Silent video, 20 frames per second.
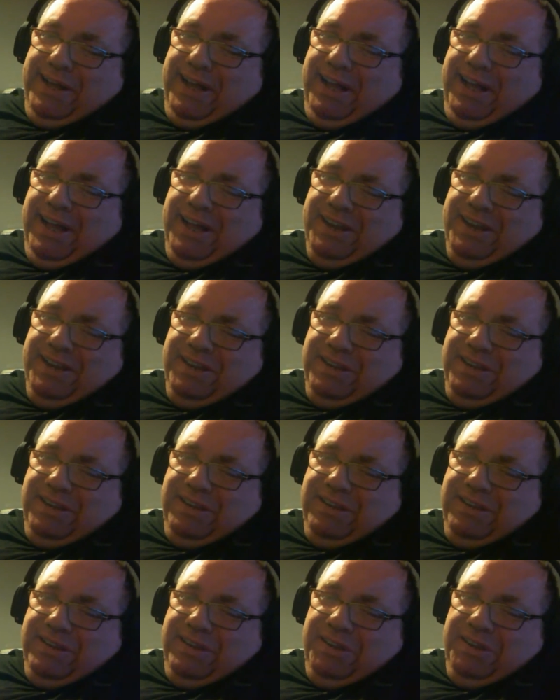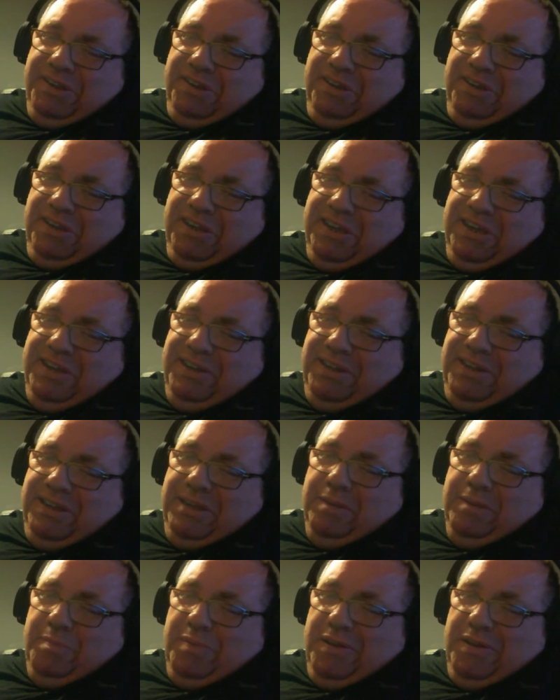and indeed
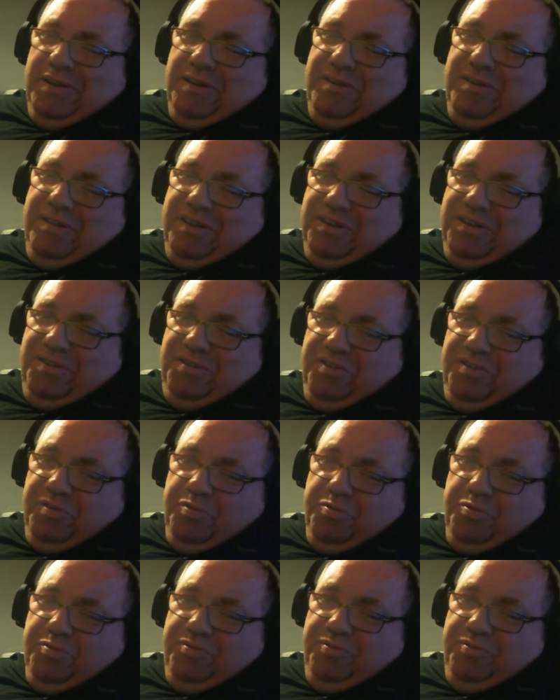the ability to